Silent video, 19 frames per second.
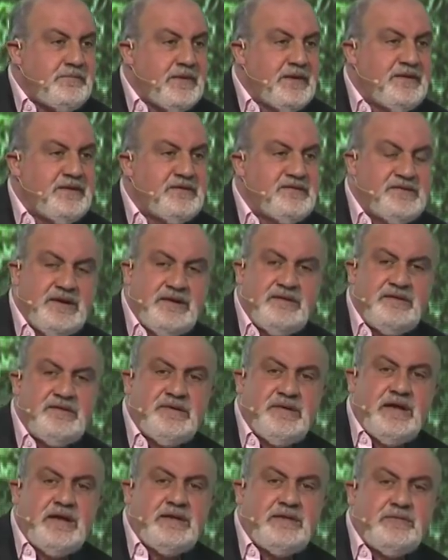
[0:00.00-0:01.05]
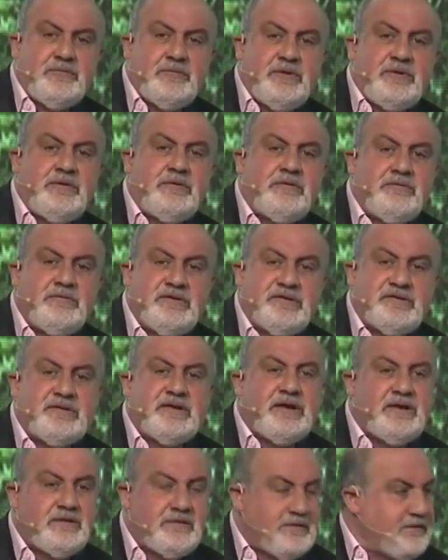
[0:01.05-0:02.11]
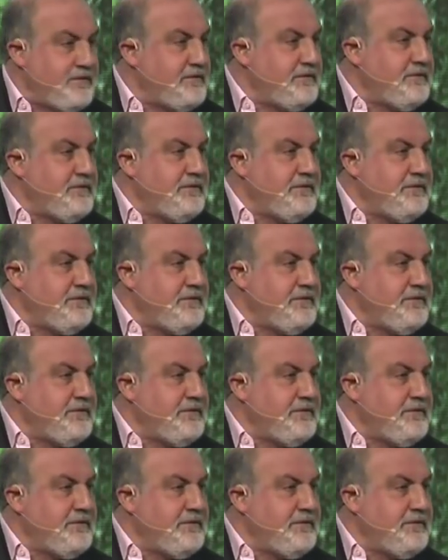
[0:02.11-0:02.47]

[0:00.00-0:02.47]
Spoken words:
in the sense that when you're a risk taker,